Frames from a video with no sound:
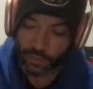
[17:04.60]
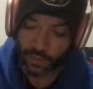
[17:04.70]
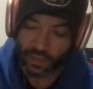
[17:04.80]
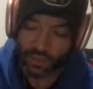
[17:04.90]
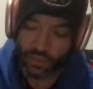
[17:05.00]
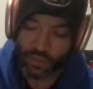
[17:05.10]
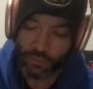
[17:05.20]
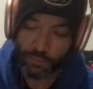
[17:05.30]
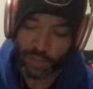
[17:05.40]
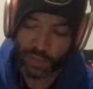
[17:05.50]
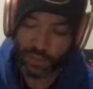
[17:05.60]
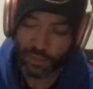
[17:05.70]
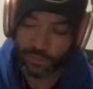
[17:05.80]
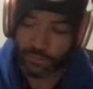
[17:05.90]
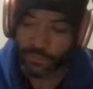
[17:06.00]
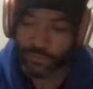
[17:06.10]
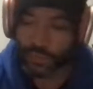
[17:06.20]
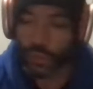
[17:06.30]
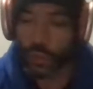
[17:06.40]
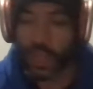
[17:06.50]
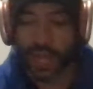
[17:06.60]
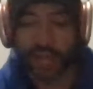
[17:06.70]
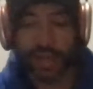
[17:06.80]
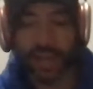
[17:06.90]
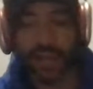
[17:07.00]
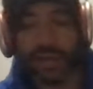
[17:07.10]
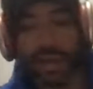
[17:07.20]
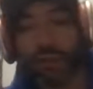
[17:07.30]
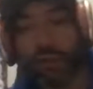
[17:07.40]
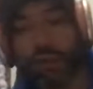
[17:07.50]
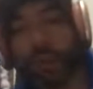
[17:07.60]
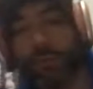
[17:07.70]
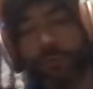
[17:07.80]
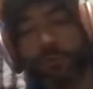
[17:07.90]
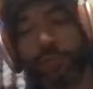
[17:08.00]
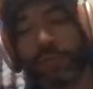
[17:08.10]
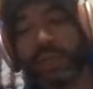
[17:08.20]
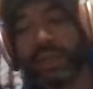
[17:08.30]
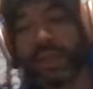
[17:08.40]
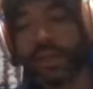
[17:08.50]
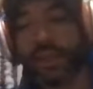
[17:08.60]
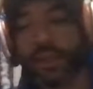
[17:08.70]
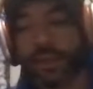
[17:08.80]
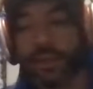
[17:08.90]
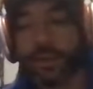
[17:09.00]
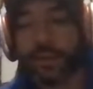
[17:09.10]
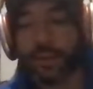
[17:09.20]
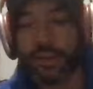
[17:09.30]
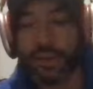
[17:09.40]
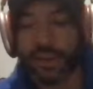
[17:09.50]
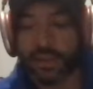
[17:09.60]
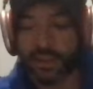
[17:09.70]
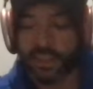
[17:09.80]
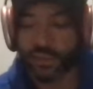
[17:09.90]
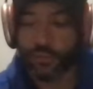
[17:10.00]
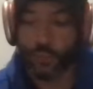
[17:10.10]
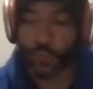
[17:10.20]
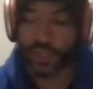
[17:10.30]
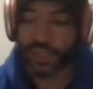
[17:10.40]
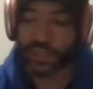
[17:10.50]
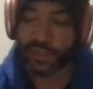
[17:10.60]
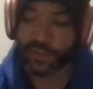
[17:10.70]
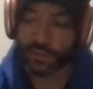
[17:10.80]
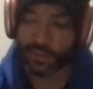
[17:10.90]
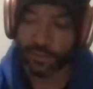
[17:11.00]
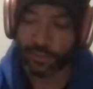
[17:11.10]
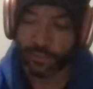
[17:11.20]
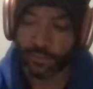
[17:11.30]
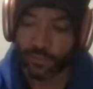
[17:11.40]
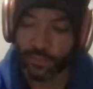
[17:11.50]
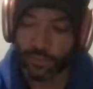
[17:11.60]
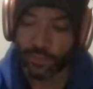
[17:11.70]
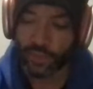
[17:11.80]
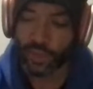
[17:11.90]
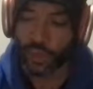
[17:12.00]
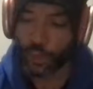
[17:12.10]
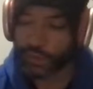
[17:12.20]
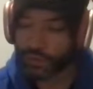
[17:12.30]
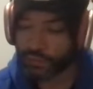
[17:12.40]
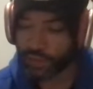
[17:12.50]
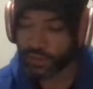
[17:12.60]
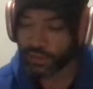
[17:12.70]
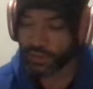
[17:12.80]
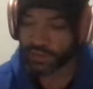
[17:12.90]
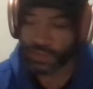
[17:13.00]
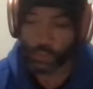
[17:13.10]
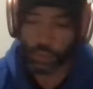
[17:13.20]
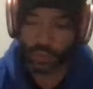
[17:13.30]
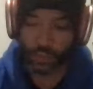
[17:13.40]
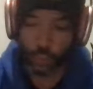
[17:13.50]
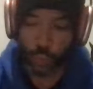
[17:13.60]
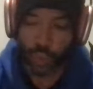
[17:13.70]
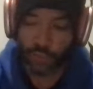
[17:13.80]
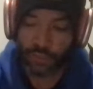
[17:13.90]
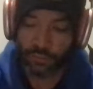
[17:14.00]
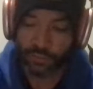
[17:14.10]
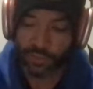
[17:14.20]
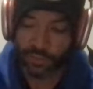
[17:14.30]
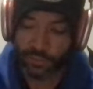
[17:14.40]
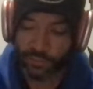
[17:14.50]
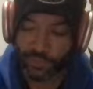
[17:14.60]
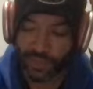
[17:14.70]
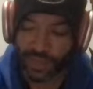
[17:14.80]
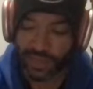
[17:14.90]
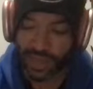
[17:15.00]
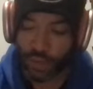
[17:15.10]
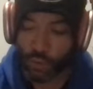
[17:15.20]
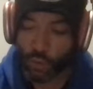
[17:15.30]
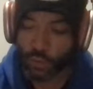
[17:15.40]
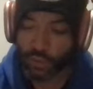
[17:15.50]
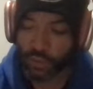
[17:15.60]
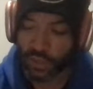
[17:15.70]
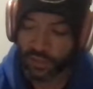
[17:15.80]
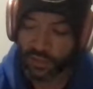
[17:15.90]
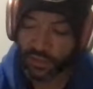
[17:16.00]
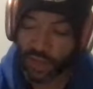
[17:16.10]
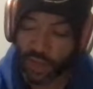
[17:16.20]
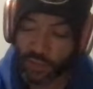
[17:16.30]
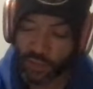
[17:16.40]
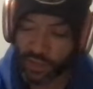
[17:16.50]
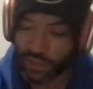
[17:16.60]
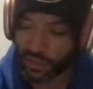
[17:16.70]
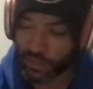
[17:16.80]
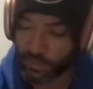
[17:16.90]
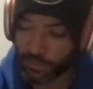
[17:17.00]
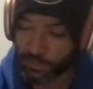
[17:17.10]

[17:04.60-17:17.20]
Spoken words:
This was a man who hadn't had an alcohol free day in at least 40 years. Where his relatives had once welcomed him, they now more or less tolerated him.